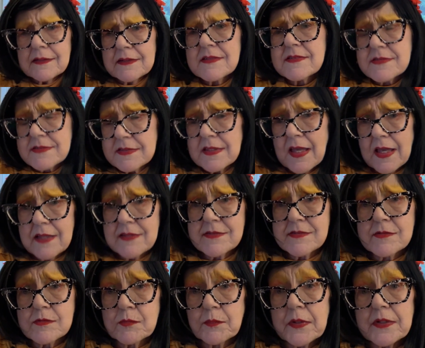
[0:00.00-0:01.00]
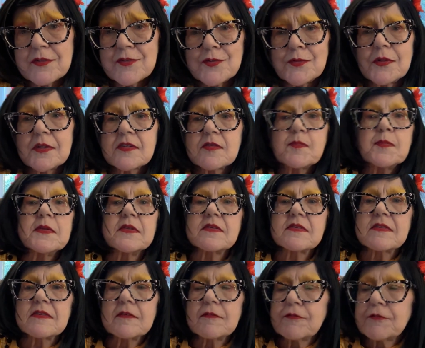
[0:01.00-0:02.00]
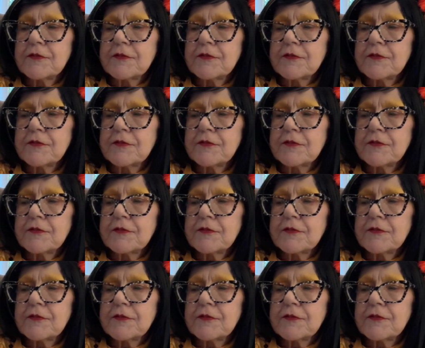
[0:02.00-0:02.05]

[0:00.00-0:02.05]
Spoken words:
because gas is way too expensive.